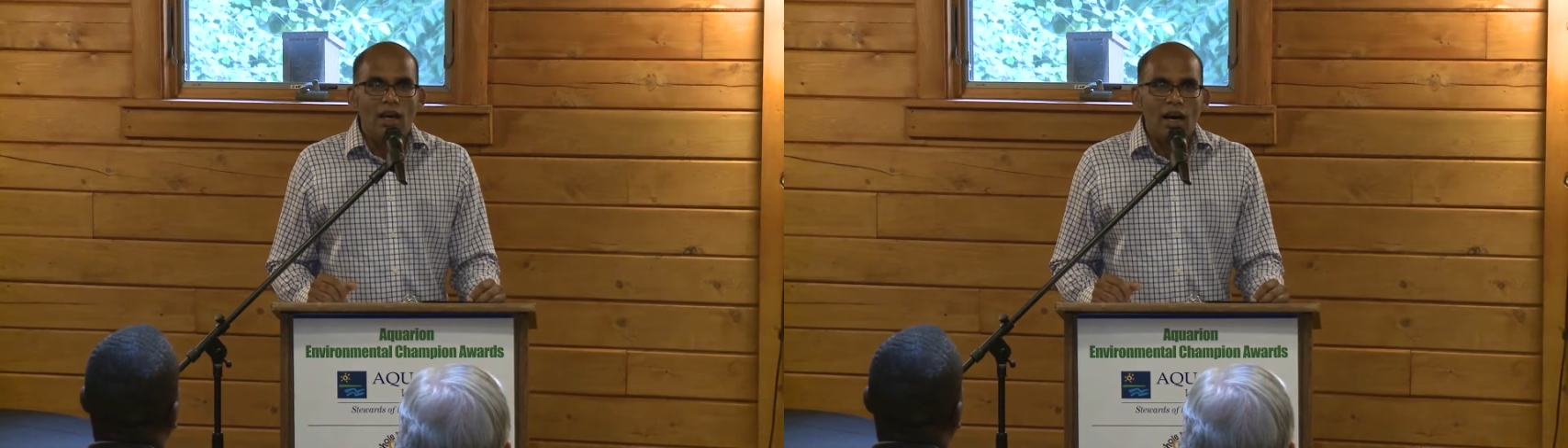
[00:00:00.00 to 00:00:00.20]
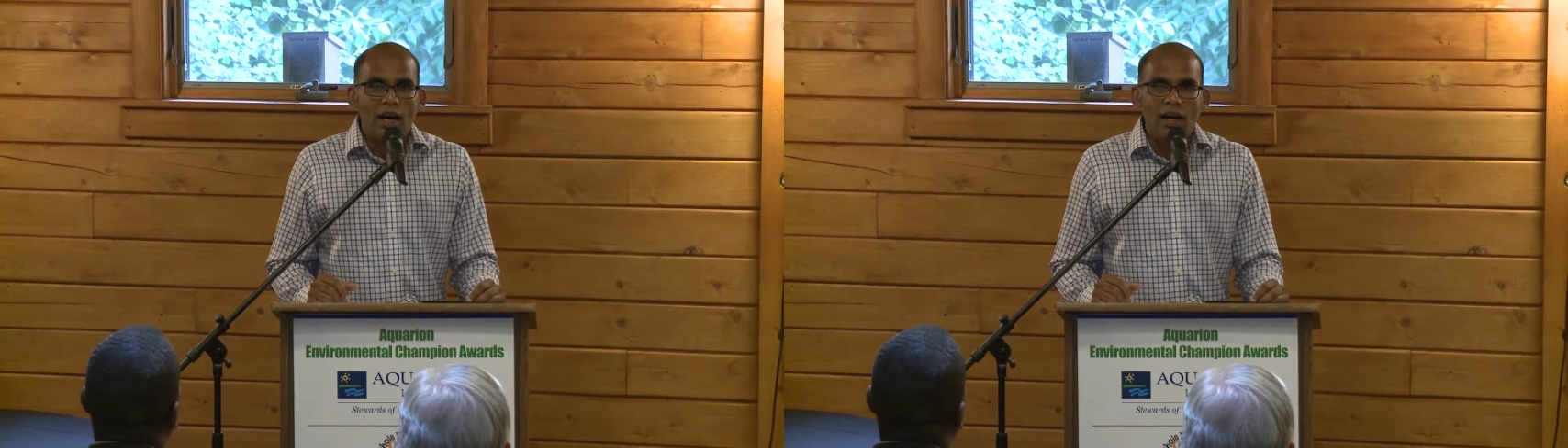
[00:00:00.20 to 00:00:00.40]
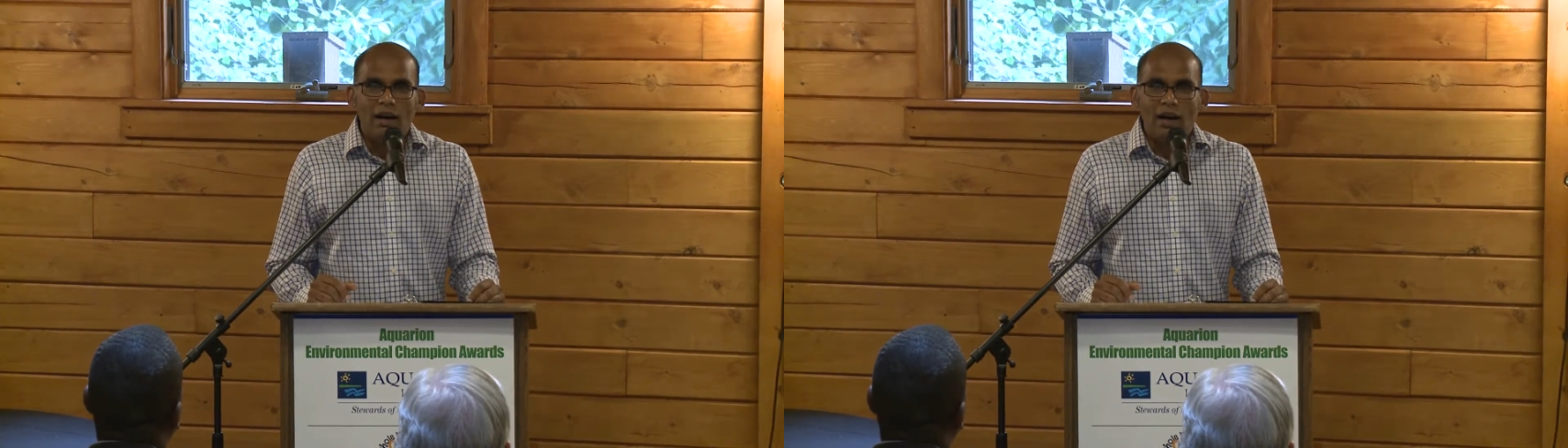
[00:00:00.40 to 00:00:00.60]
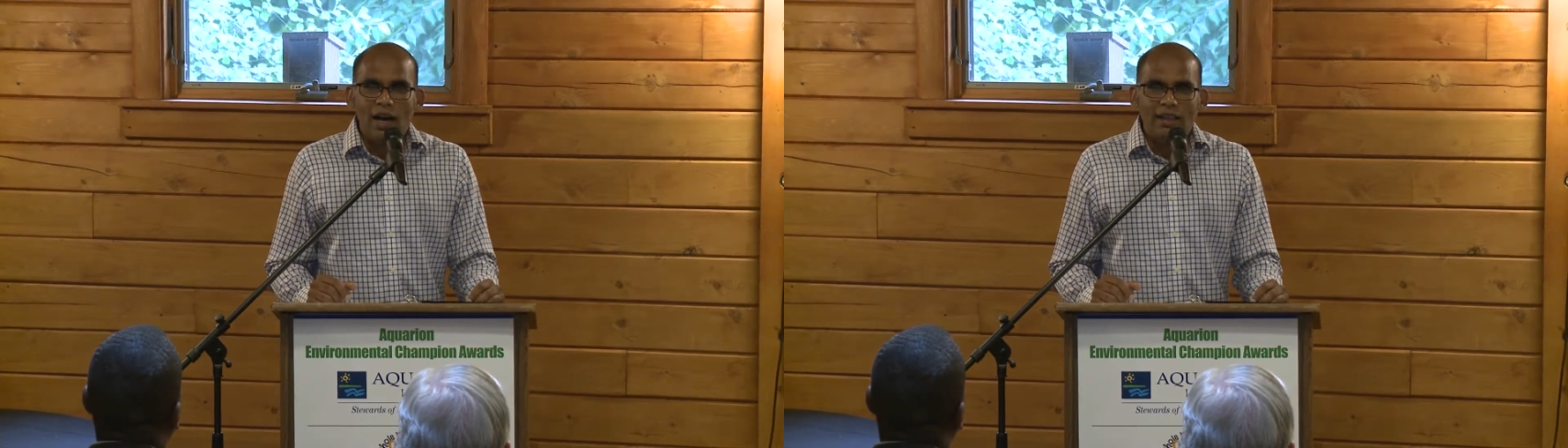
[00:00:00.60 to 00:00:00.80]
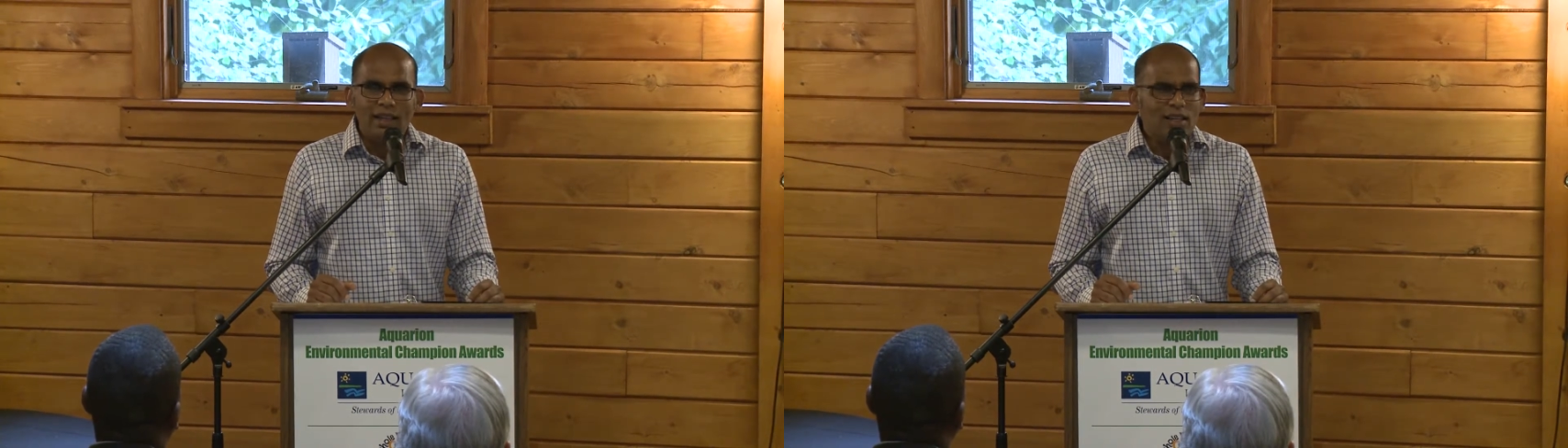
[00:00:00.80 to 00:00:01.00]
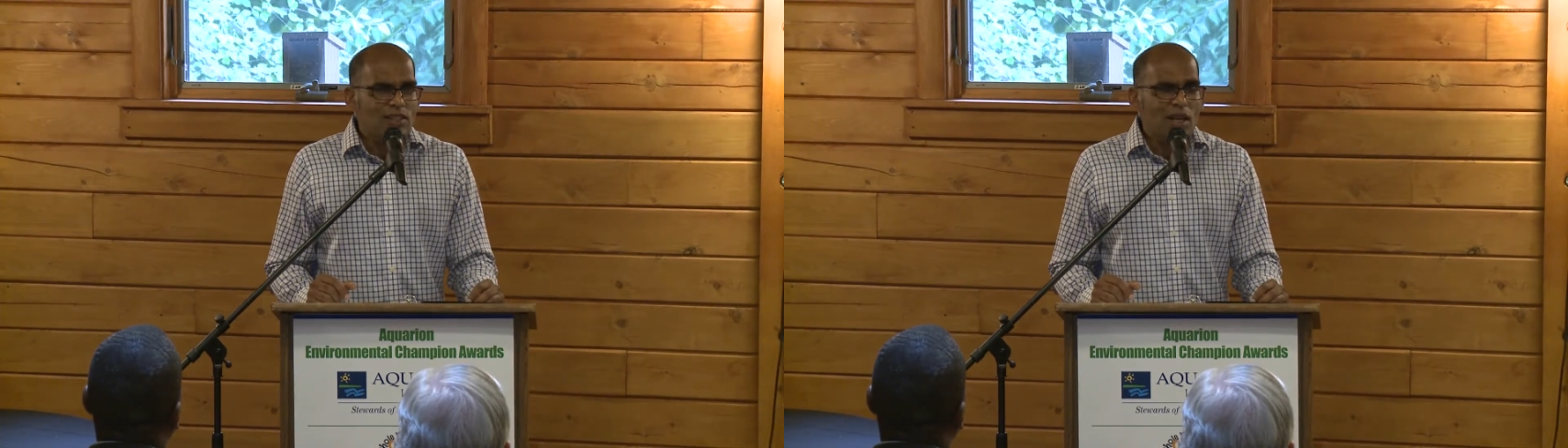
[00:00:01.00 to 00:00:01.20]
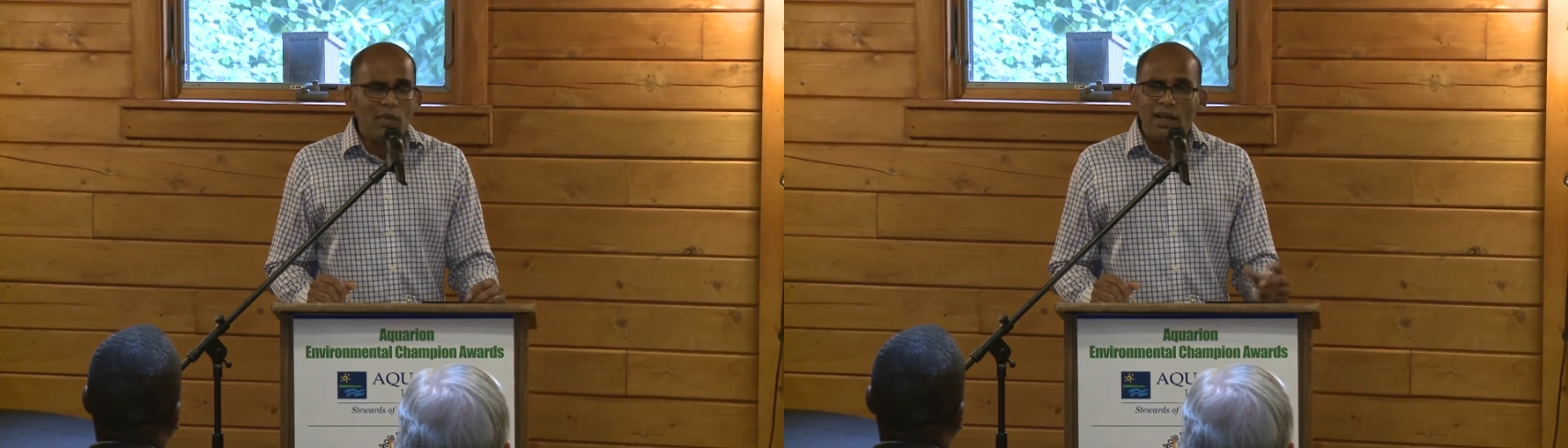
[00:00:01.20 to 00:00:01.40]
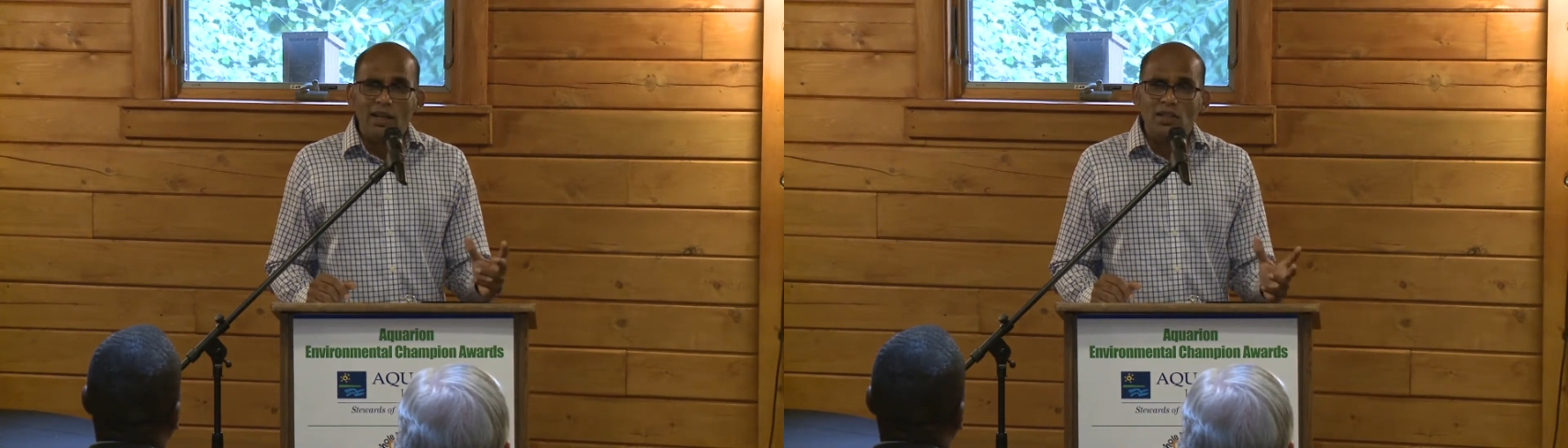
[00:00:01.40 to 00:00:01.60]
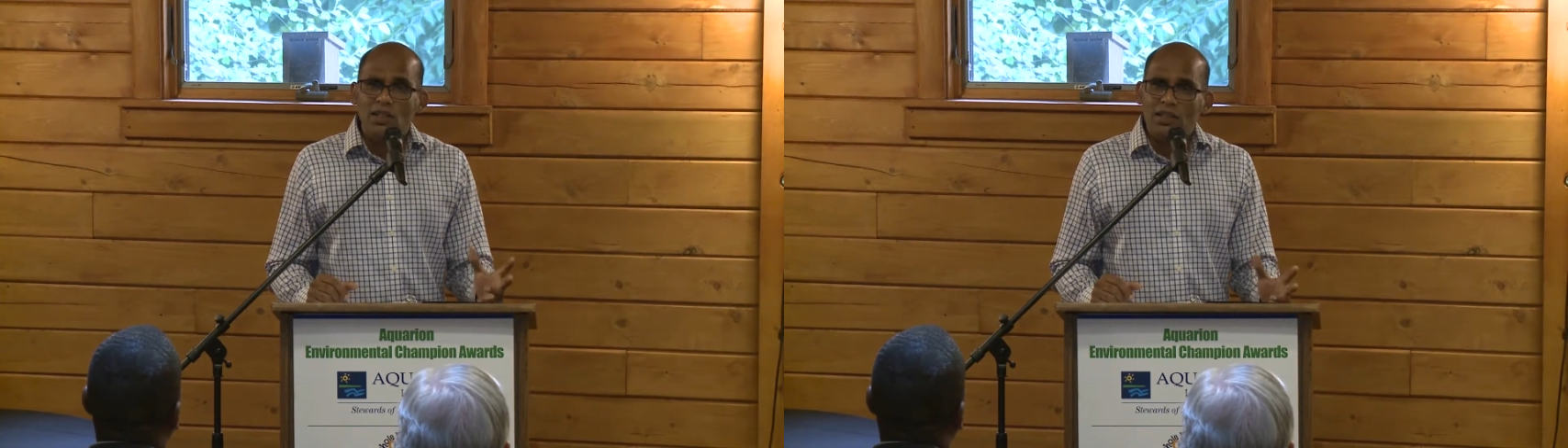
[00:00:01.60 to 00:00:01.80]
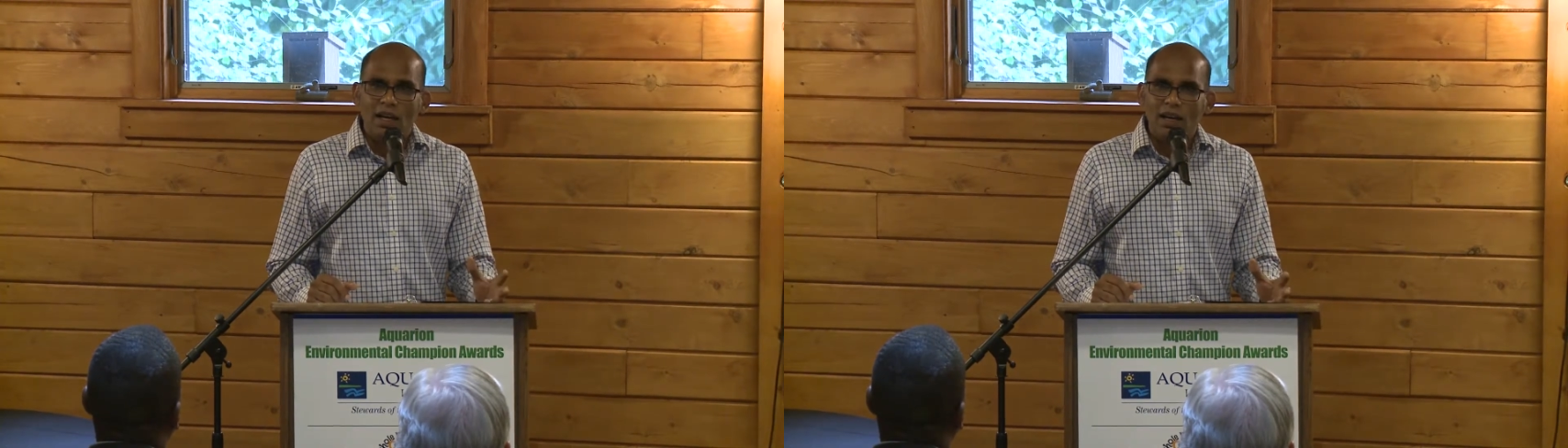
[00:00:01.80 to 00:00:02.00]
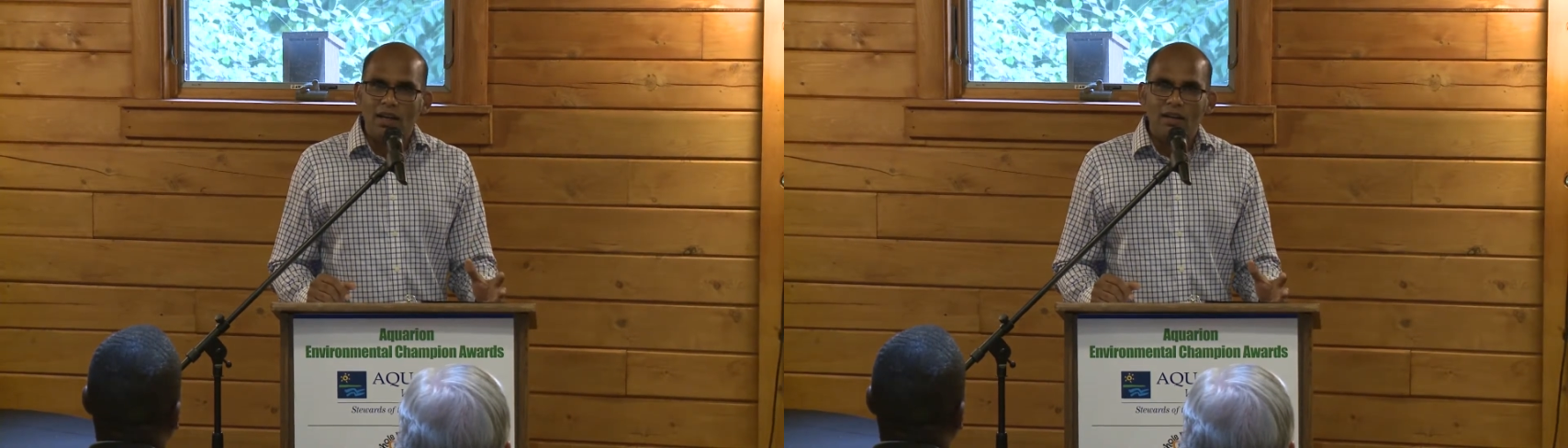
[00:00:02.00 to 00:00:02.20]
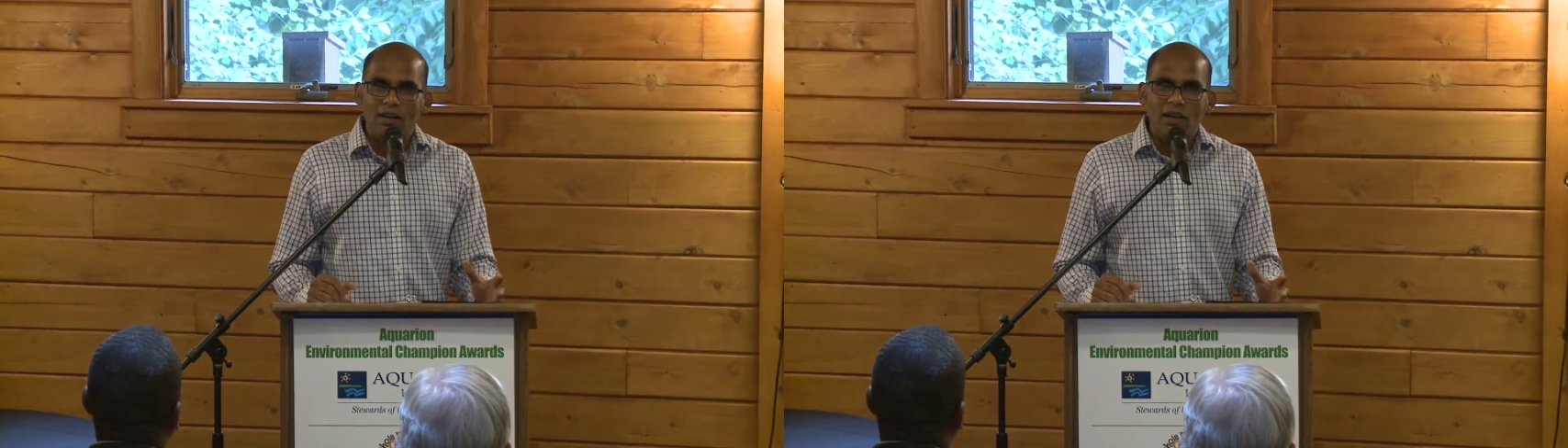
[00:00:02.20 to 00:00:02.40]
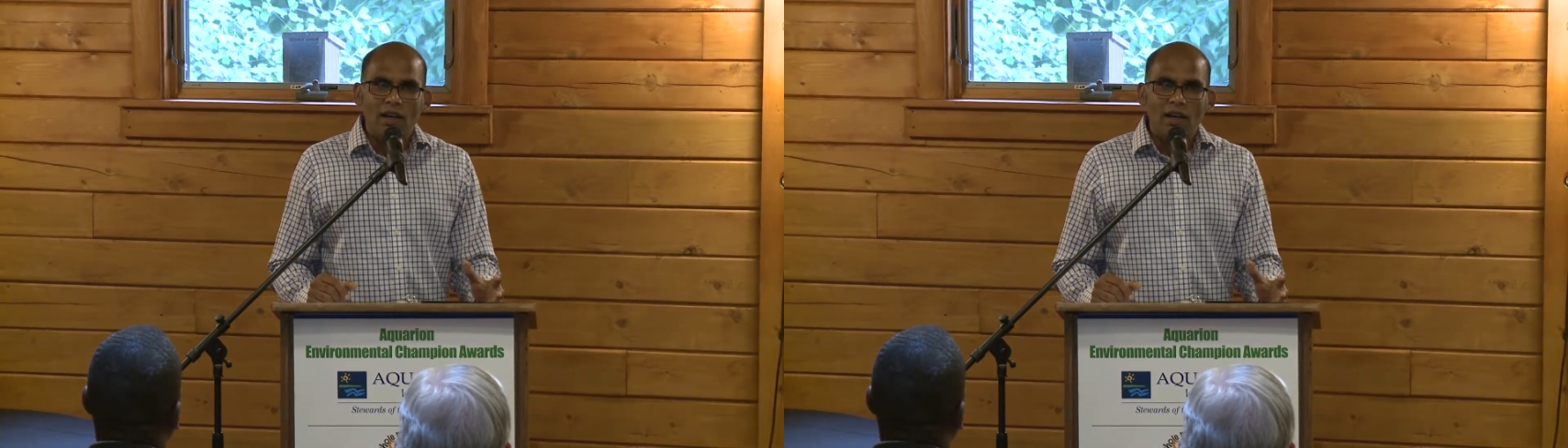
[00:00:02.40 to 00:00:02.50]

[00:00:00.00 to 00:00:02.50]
And there is some energy in her,